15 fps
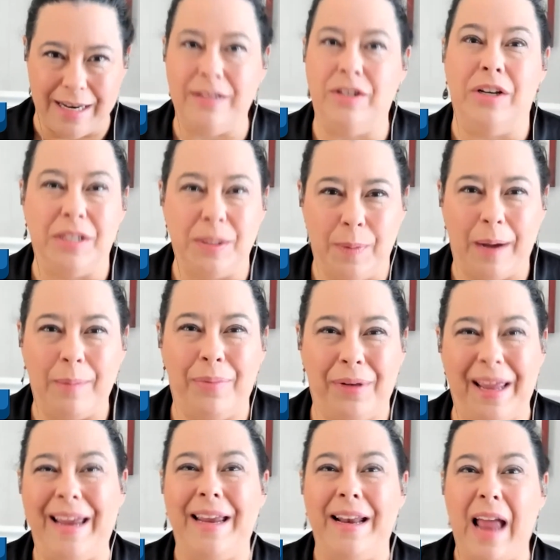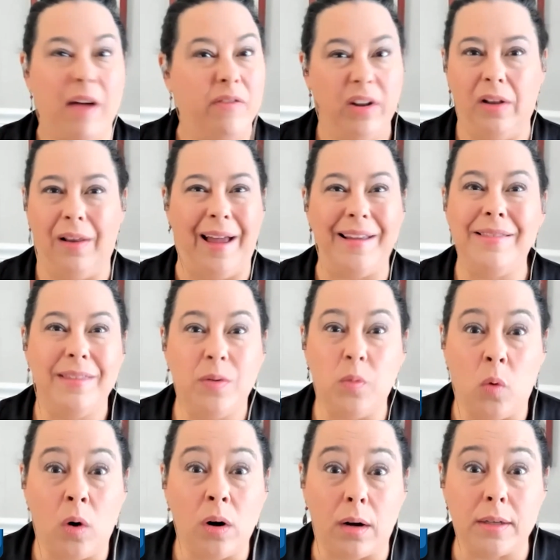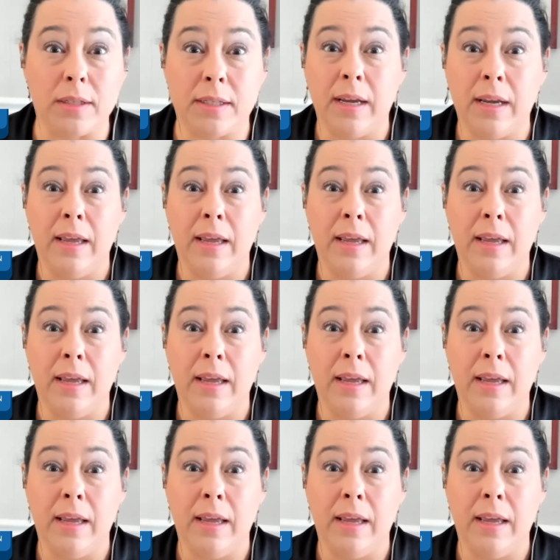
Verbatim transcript: Does my blade have a light that works?